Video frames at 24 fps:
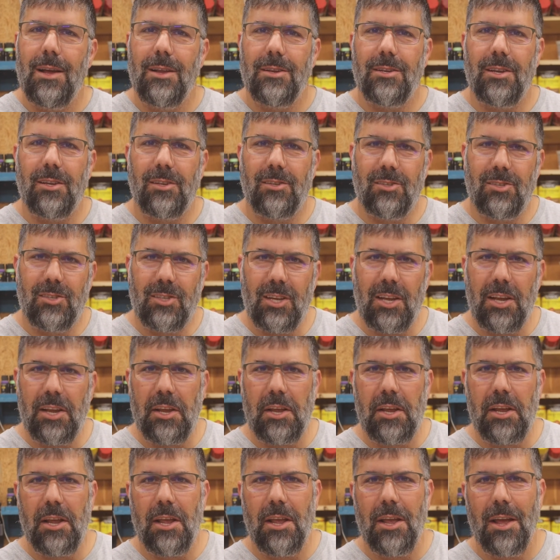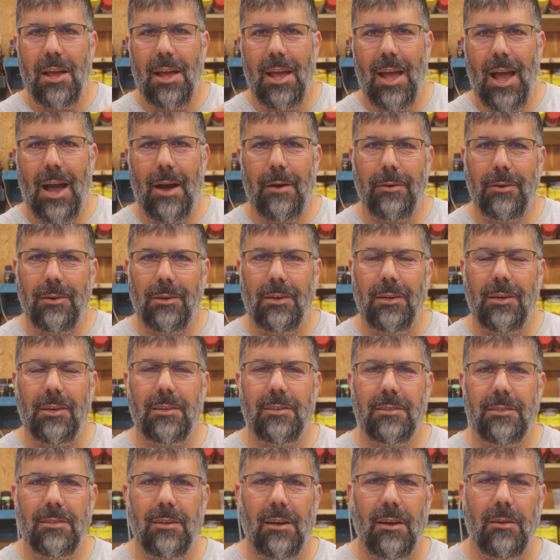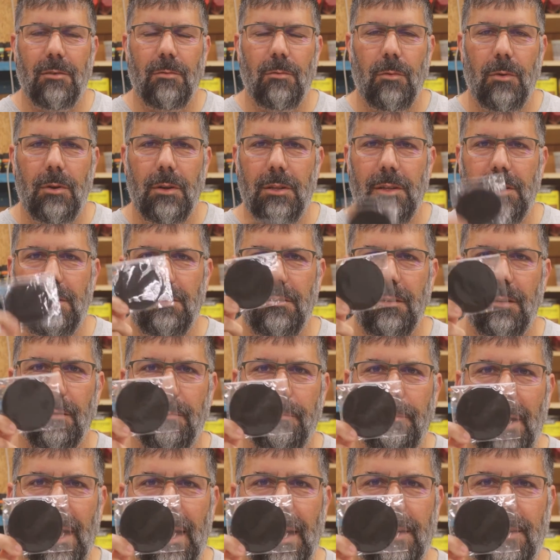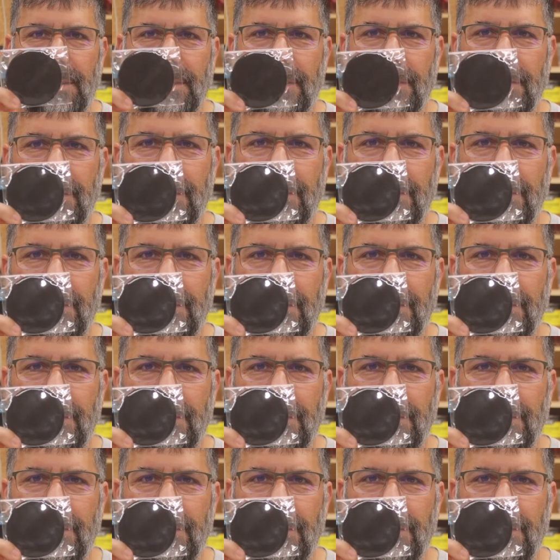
to see how it looks on one of these little patches.